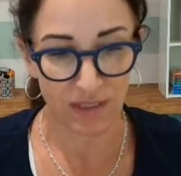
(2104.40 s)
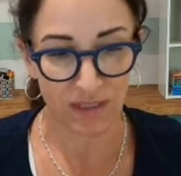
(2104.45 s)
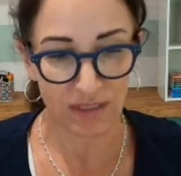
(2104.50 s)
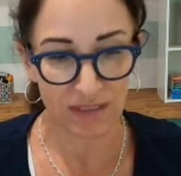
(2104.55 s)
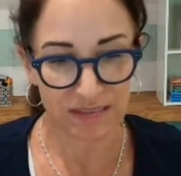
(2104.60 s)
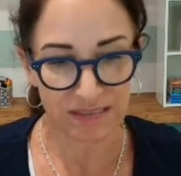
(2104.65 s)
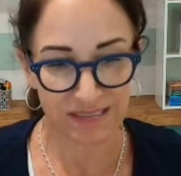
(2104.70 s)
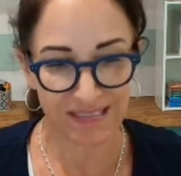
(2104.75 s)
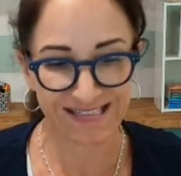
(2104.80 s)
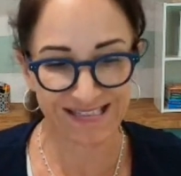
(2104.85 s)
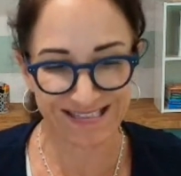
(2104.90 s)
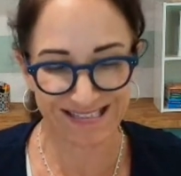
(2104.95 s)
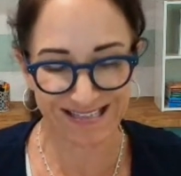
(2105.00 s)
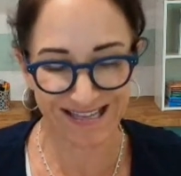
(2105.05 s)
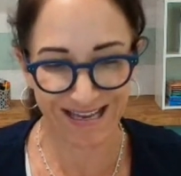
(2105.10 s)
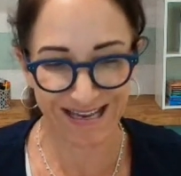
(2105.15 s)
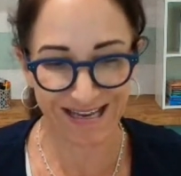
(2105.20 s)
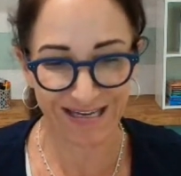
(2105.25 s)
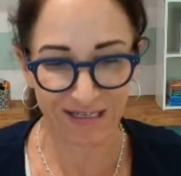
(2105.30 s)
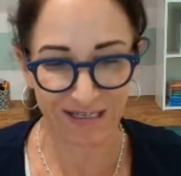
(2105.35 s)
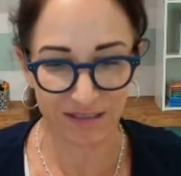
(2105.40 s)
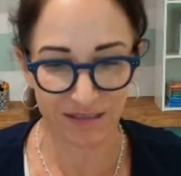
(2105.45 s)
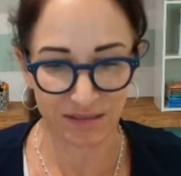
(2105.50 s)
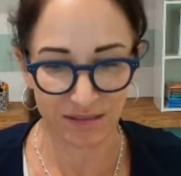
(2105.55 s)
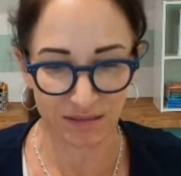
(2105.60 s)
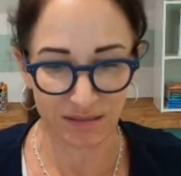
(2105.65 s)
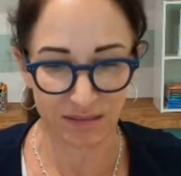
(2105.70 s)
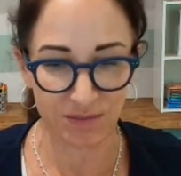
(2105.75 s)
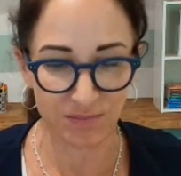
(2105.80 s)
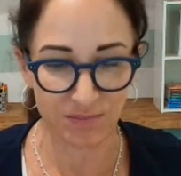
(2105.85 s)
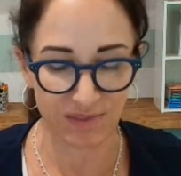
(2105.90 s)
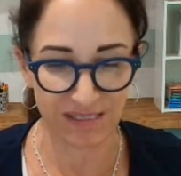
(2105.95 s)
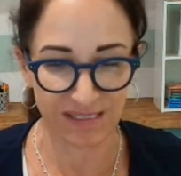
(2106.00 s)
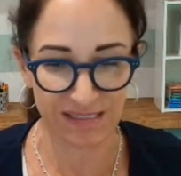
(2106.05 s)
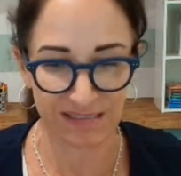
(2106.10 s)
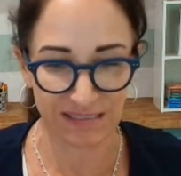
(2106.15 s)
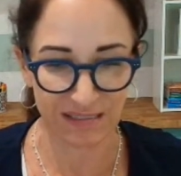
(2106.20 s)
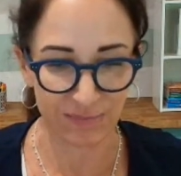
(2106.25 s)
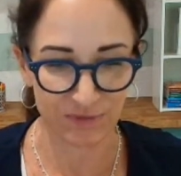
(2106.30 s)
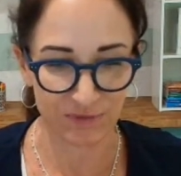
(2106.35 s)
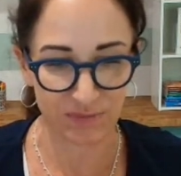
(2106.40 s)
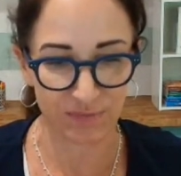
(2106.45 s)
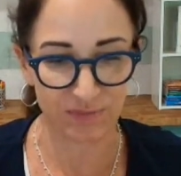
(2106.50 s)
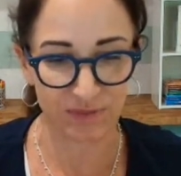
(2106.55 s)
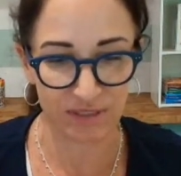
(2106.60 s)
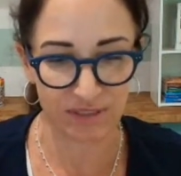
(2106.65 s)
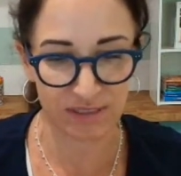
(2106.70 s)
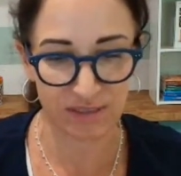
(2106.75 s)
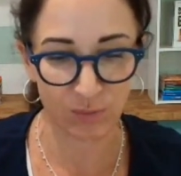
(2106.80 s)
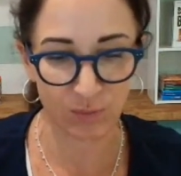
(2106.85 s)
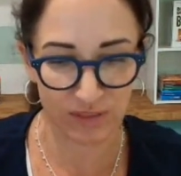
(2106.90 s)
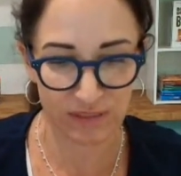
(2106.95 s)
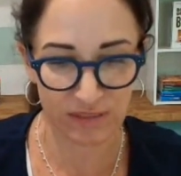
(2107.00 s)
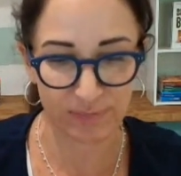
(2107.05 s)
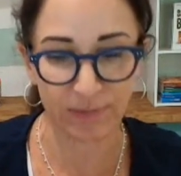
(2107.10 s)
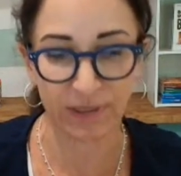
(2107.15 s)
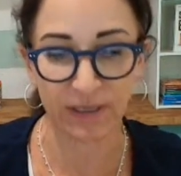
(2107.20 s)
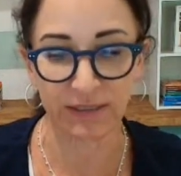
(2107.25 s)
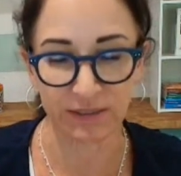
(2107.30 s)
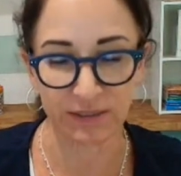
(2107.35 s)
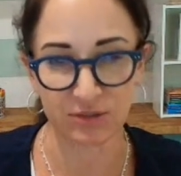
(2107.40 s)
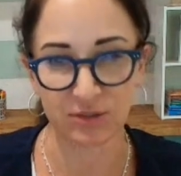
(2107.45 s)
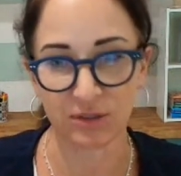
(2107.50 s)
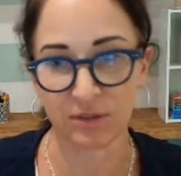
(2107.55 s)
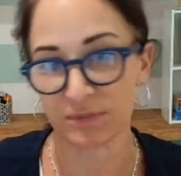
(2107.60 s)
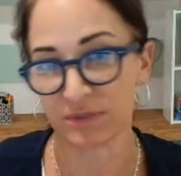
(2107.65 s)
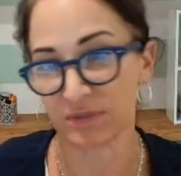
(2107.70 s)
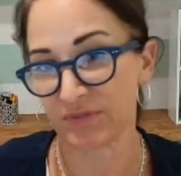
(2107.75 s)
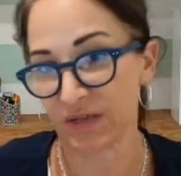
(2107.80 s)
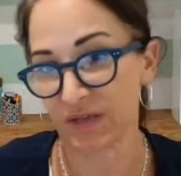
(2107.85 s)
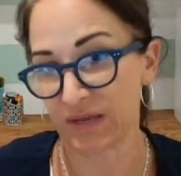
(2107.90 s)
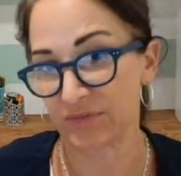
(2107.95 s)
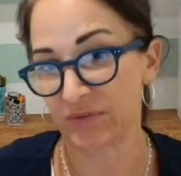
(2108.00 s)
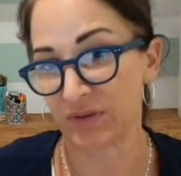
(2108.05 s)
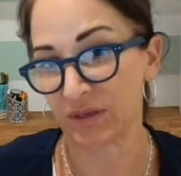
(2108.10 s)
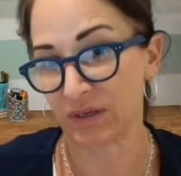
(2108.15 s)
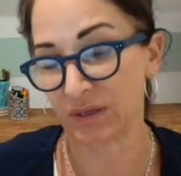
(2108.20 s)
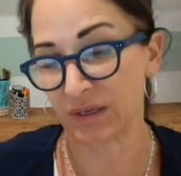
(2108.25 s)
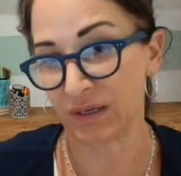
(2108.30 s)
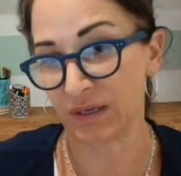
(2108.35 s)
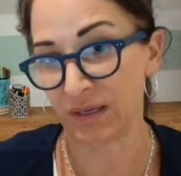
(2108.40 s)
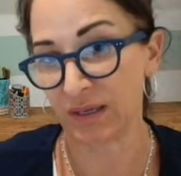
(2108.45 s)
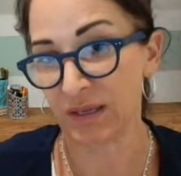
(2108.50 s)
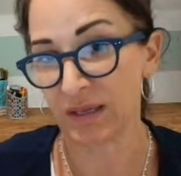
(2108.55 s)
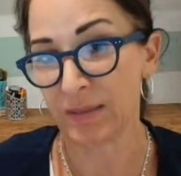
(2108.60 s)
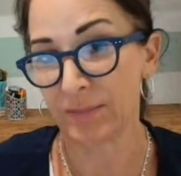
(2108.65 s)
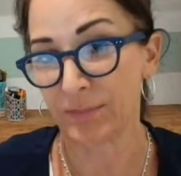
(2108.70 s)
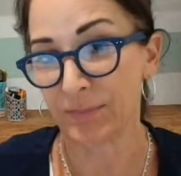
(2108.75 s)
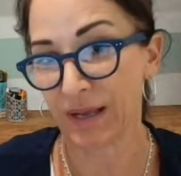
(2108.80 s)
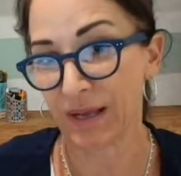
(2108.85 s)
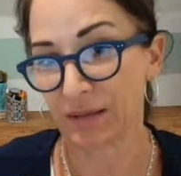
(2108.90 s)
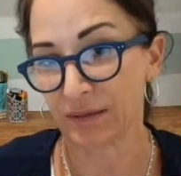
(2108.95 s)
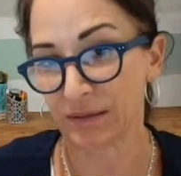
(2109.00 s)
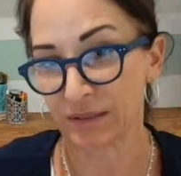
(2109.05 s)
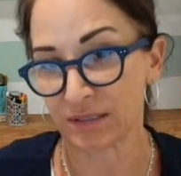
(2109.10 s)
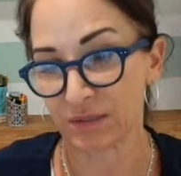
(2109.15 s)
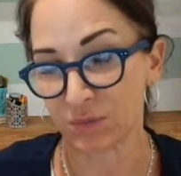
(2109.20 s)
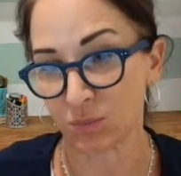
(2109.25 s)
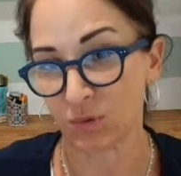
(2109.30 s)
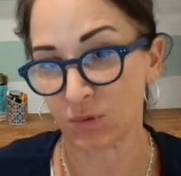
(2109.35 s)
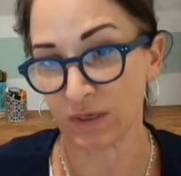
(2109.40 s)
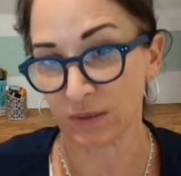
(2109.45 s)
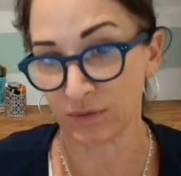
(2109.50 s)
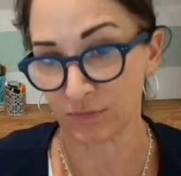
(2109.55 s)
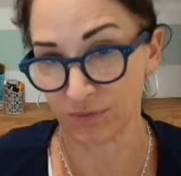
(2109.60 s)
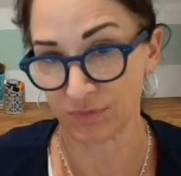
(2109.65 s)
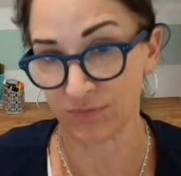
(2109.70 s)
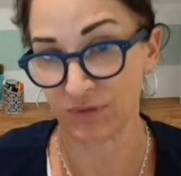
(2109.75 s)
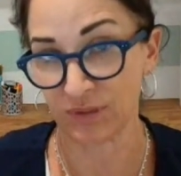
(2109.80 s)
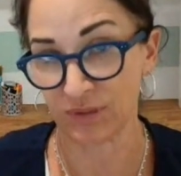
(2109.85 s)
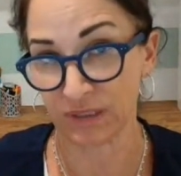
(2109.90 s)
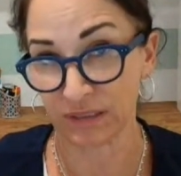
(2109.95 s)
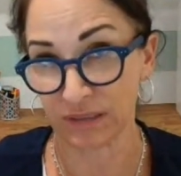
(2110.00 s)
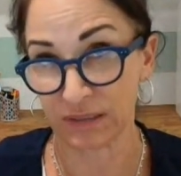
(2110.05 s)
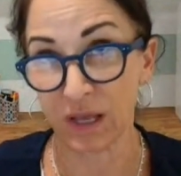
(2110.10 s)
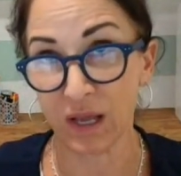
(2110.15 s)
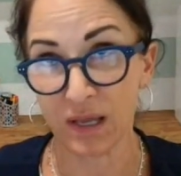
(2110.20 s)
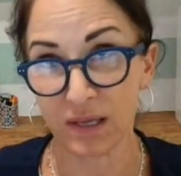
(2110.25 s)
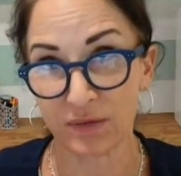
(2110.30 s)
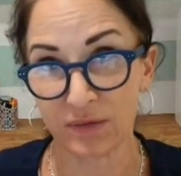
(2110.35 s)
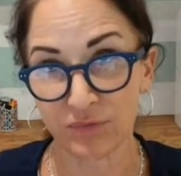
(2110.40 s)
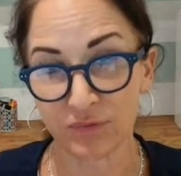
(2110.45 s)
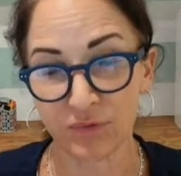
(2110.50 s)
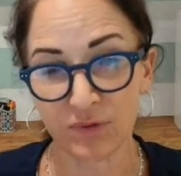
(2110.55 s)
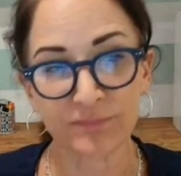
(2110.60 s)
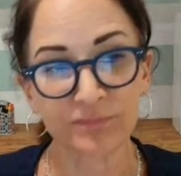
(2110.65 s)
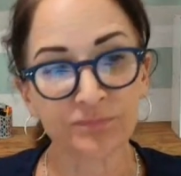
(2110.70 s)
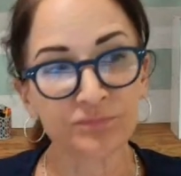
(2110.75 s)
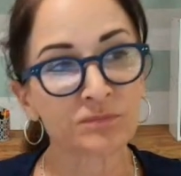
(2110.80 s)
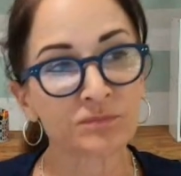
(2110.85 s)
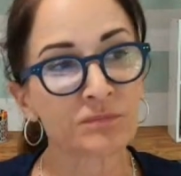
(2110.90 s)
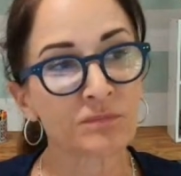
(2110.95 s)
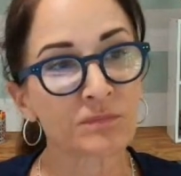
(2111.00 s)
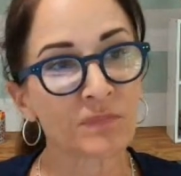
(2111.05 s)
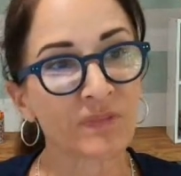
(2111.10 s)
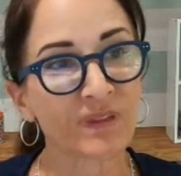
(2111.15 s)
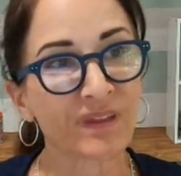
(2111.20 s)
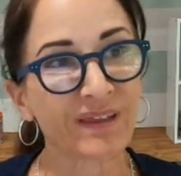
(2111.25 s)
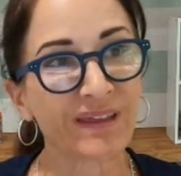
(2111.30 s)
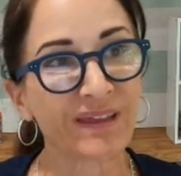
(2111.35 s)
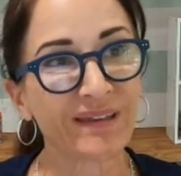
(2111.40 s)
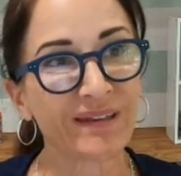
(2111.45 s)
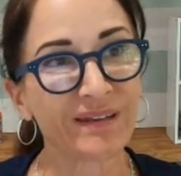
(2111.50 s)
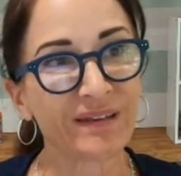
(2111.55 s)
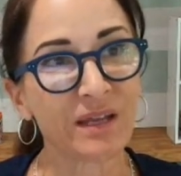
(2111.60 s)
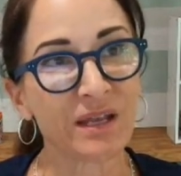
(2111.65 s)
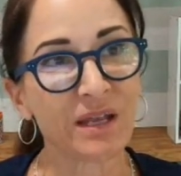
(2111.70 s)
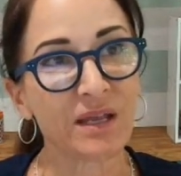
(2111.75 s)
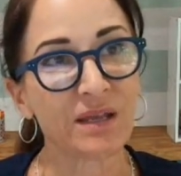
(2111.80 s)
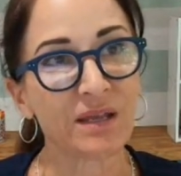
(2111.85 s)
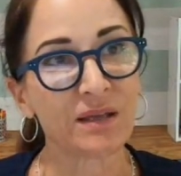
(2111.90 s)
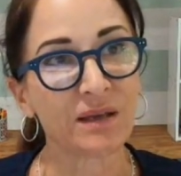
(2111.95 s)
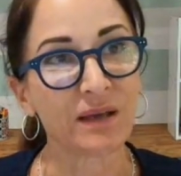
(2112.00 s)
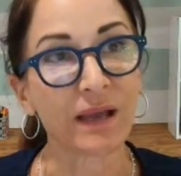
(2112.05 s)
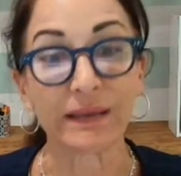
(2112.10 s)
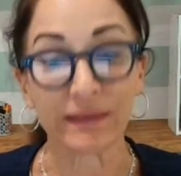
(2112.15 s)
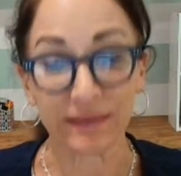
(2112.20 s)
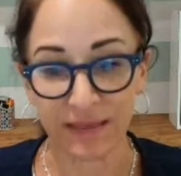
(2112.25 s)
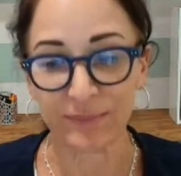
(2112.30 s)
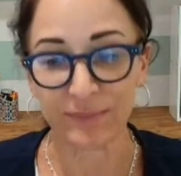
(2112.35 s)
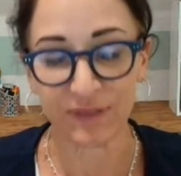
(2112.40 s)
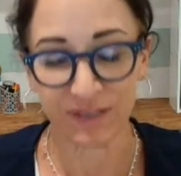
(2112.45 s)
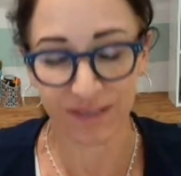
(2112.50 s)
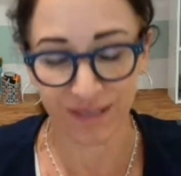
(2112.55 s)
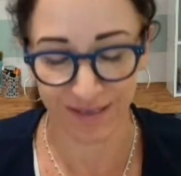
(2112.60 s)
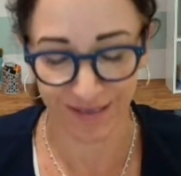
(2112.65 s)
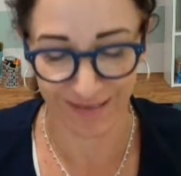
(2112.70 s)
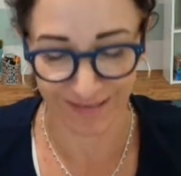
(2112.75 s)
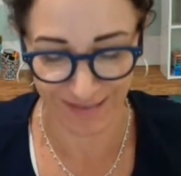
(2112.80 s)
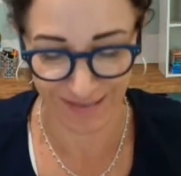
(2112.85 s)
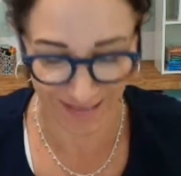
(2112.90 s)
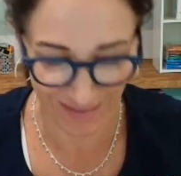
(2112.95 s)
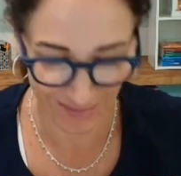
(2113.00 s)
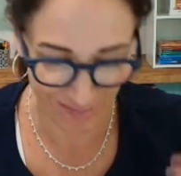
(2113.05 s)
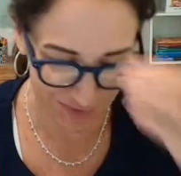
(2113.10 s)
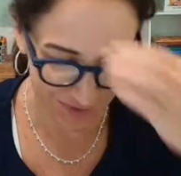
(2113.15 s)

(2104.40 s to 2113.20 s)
6 to 8 to me seems to be the sweet spot in terms of having a balanced, well, fulfilling life. And I came to